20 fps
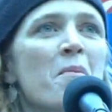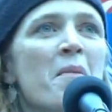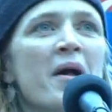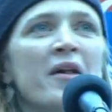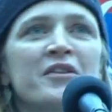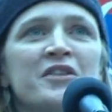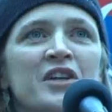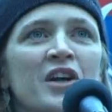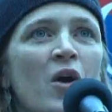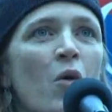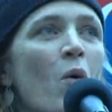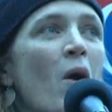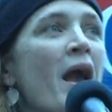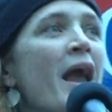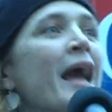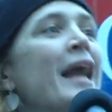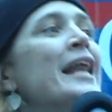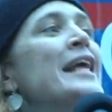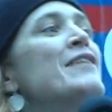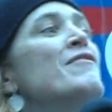melting
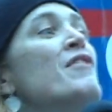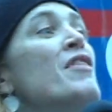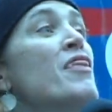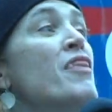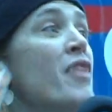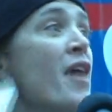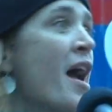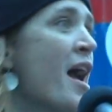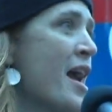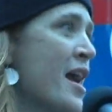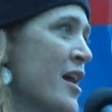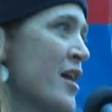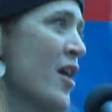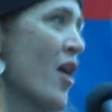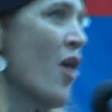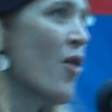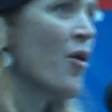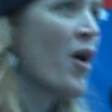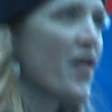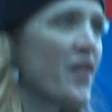away, and even they
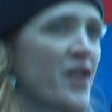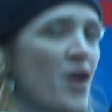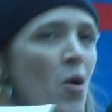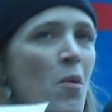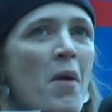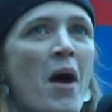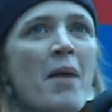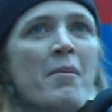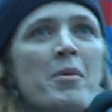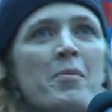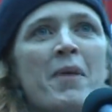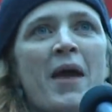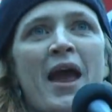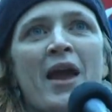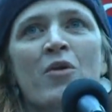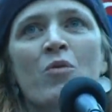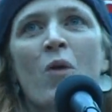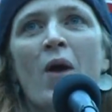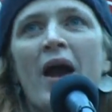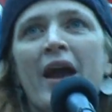are on the Obama
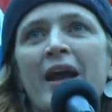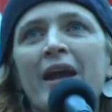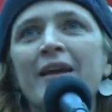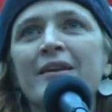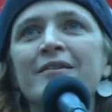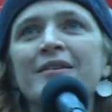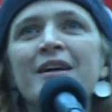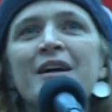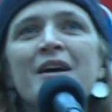bandwagon.